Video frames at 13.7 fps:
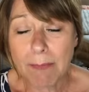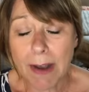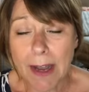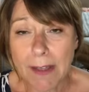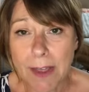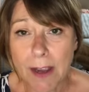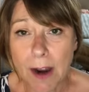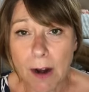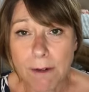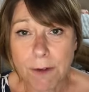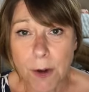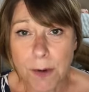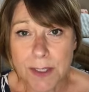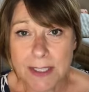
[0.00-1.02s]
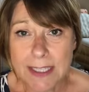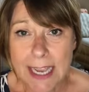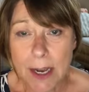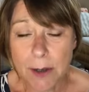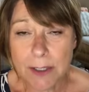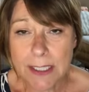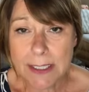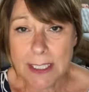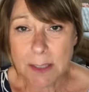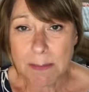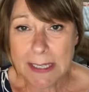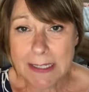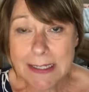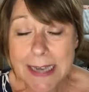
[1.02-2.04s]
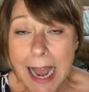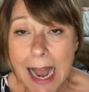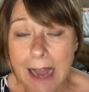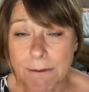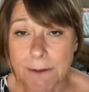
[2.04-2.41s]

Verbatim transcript: I think our focus now needs to be not